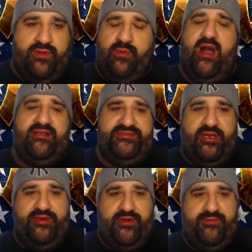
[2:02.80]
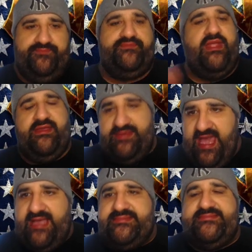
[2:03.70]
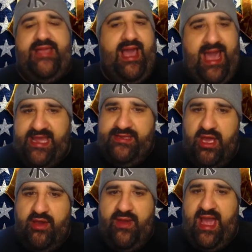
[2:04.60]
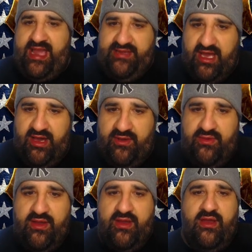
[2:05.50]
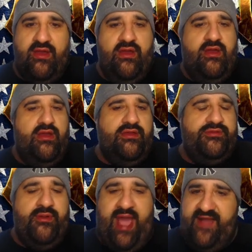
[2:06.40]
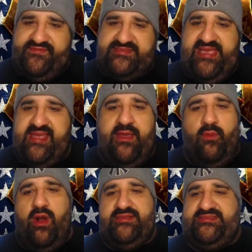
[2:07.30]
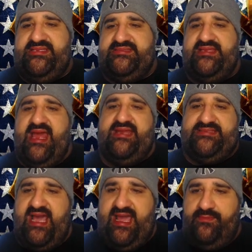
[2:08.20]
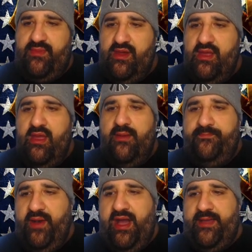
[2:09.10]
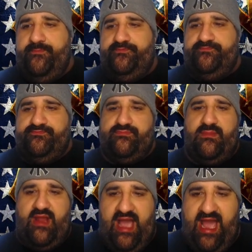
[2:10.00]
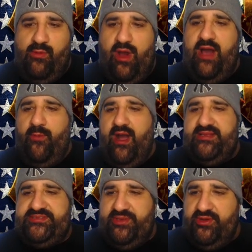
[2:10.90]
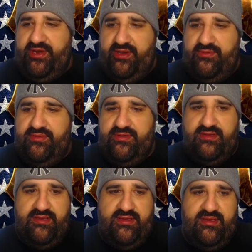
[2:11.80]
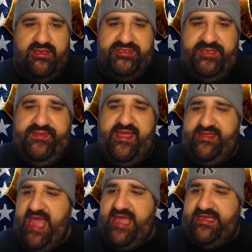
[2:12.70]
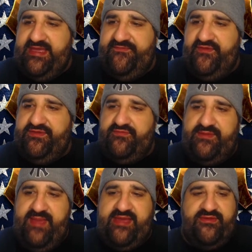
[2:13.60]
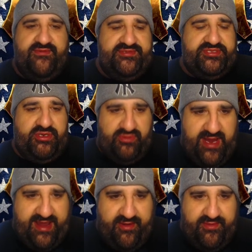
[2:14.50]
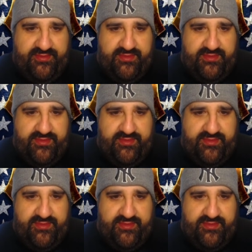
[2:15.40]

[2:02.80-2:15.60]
with Juan Soto. Yes, I know. You have to take it one season at a time, but I want Juan Soto to be a Yankee for the remainder of his career.